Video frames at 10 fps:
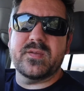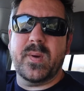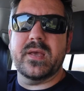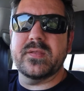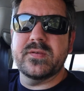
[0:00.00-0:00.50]

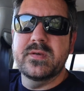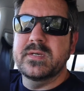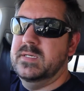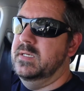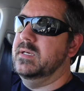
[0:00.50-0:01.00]
space?
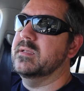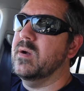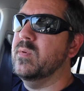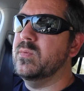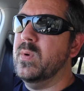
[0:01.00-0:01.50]
Is
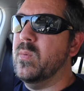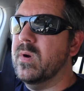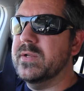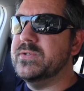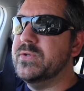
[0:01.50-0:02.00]
that what we
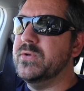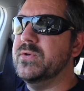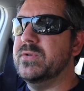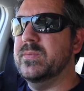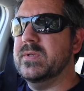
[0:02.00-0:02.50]
want to
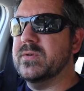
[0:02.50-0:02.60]
do? Do